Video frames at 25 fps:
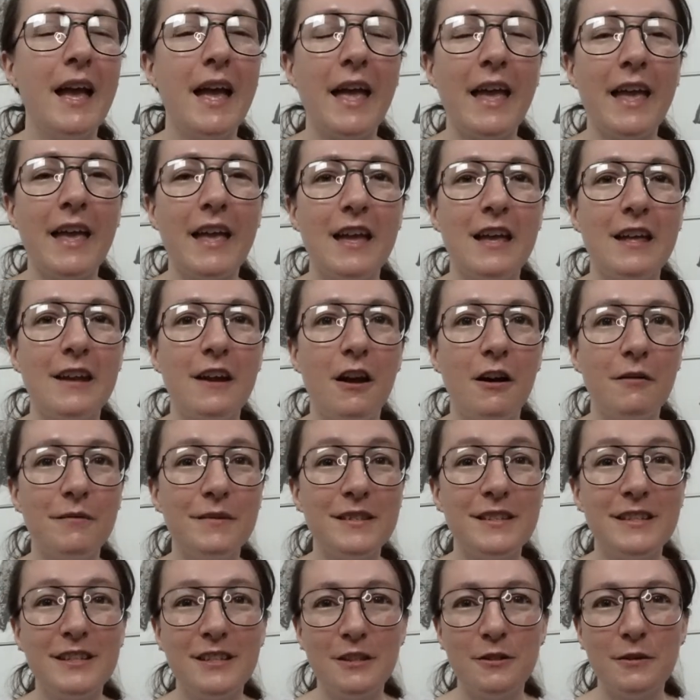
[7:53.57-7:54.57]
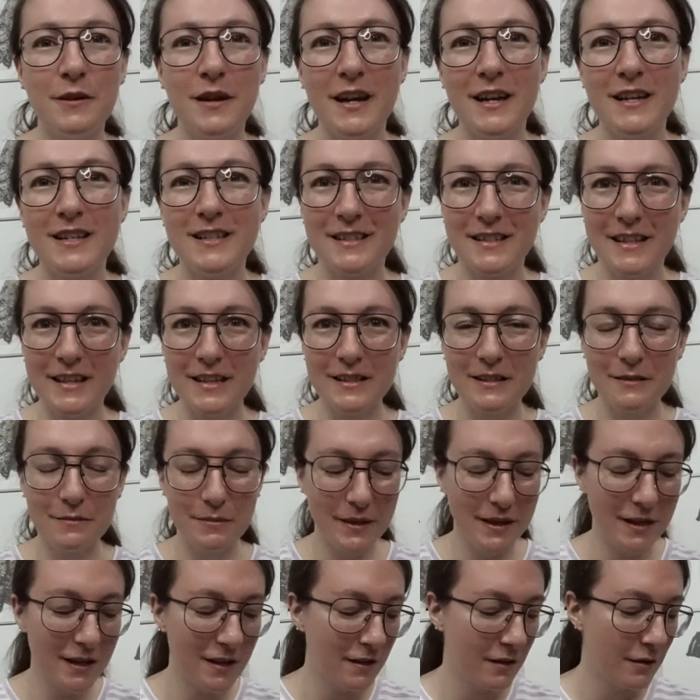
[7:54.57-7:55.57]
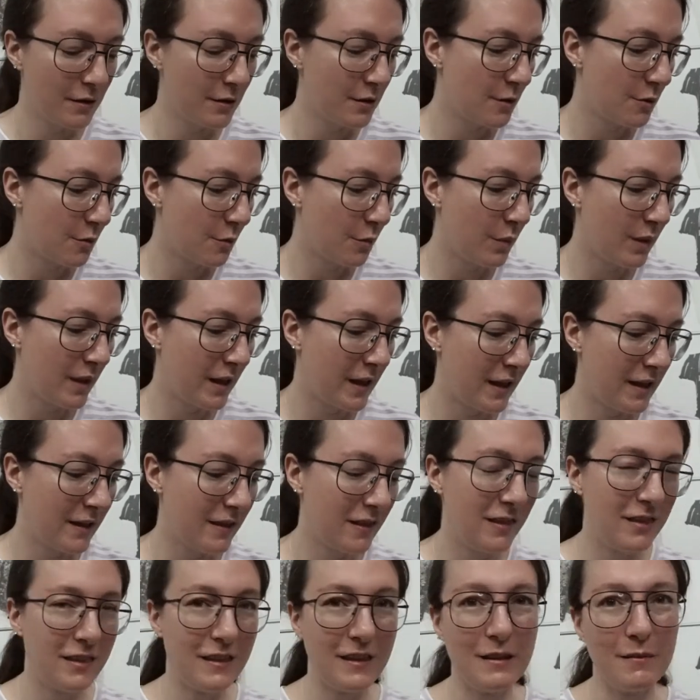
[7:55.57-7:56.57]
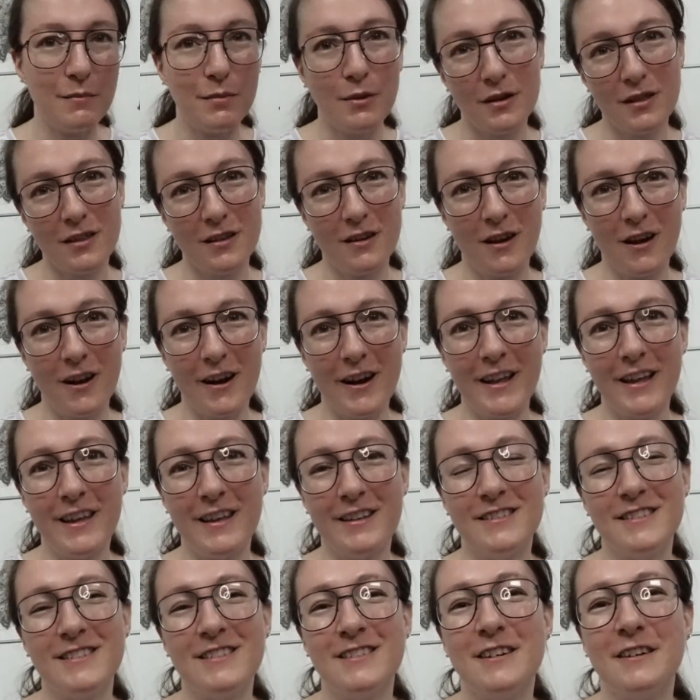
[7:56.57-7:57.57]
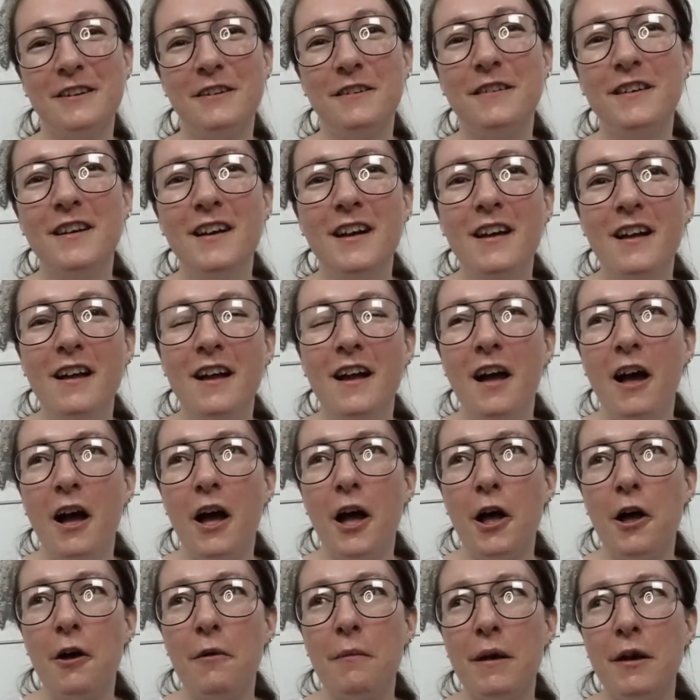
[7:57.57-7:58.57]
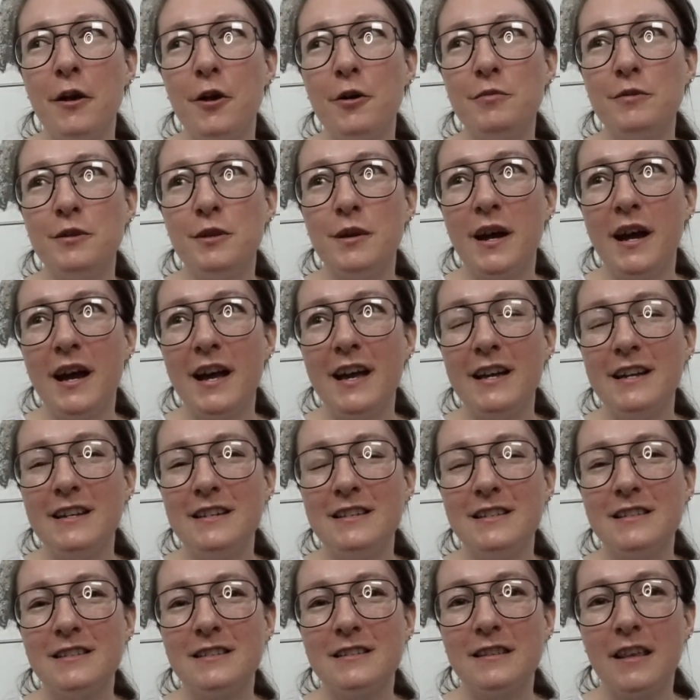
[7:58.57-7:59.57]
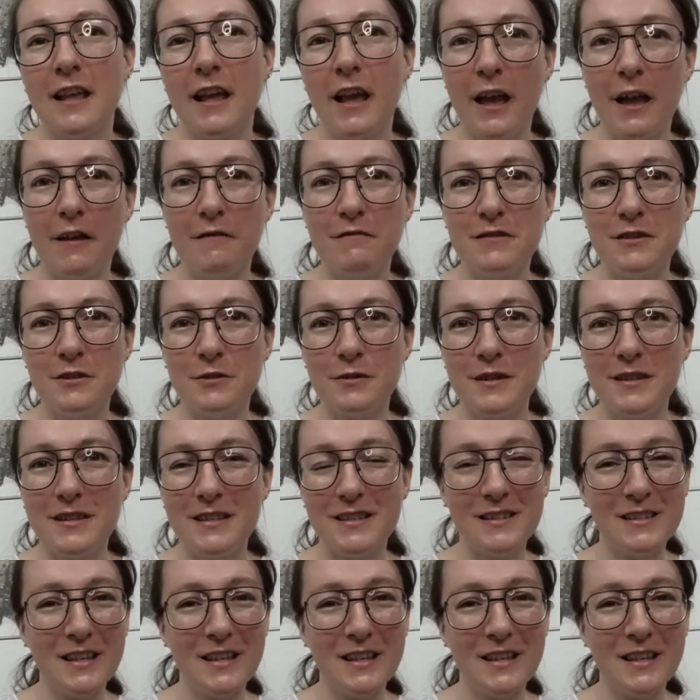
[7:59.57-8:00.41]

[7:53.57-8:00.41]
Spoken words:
And I'll be seeing you guys next week with the Bertha cardigan. So I hope you guys have enjoyed these